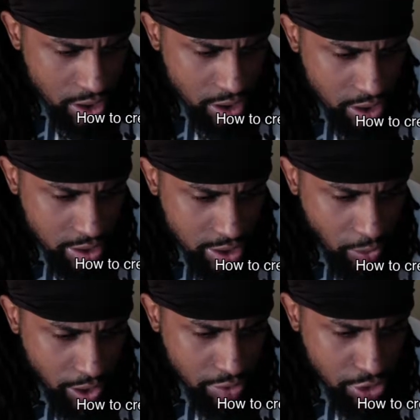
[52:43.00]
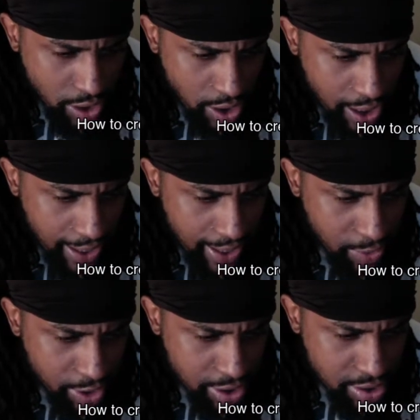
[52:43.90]
You said, where do you draw the line
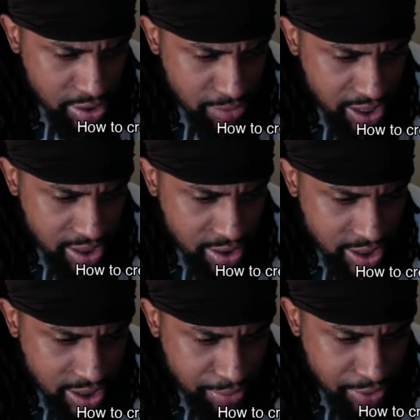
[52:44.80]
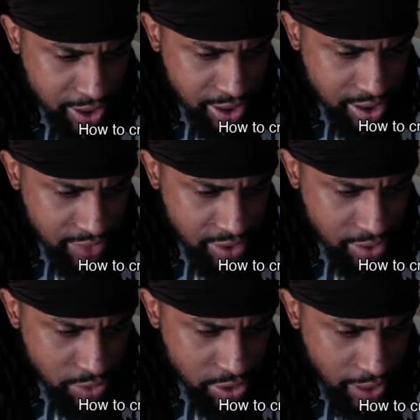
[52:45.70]
when there's too much to get productivity?
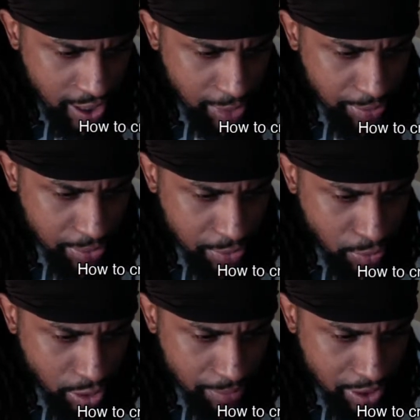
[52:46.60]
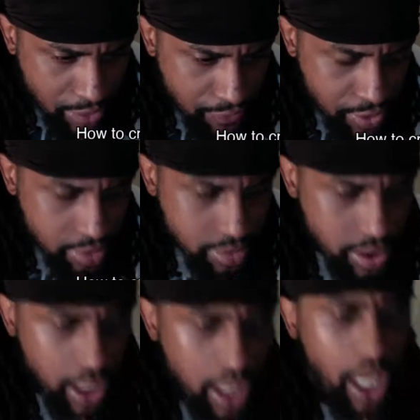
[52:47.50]
Would you hire people to work better for you?
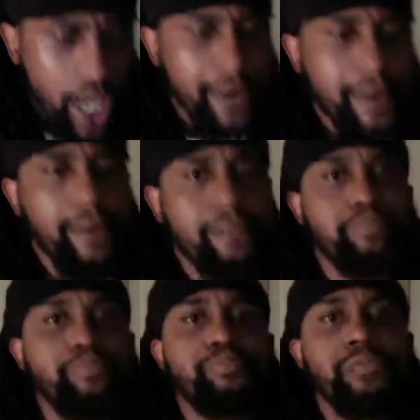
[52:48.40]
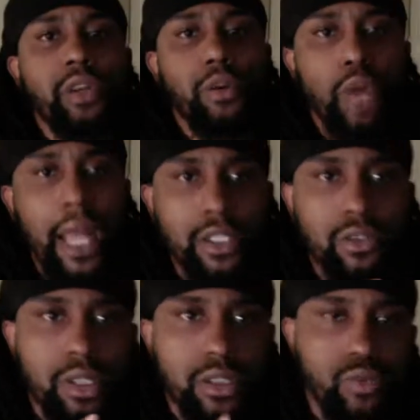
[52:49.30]
What I do
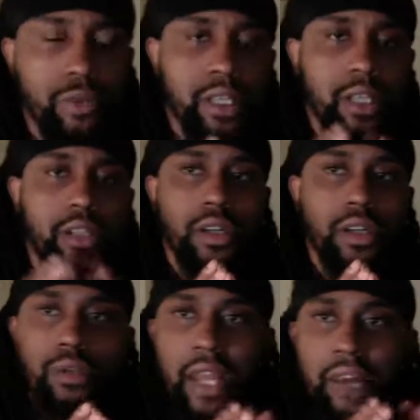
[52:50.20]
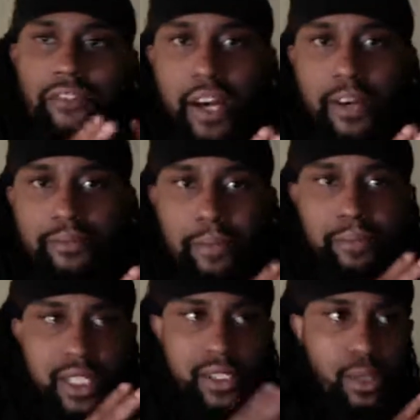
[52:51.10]
is with me, what I find the
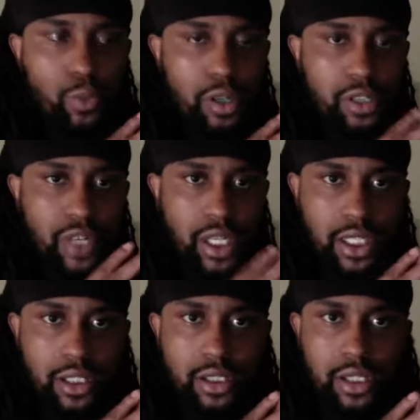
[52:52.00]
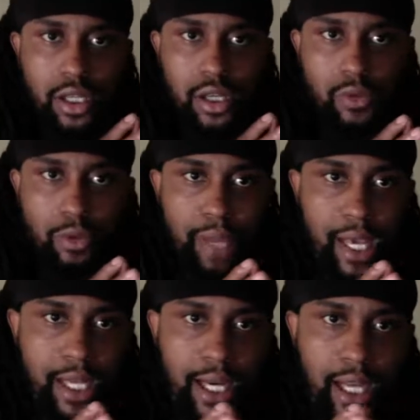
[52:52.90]
best that works for us with
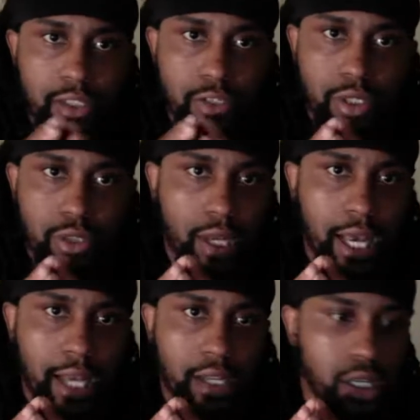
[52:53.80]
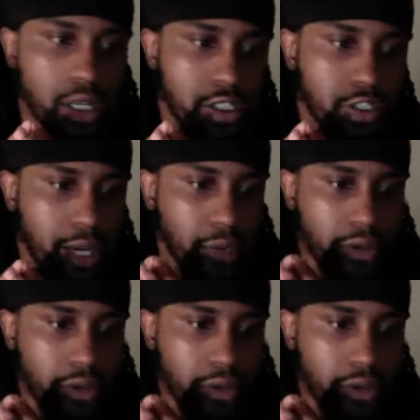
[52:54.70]
Black Knowledge, we do a lot of contract work.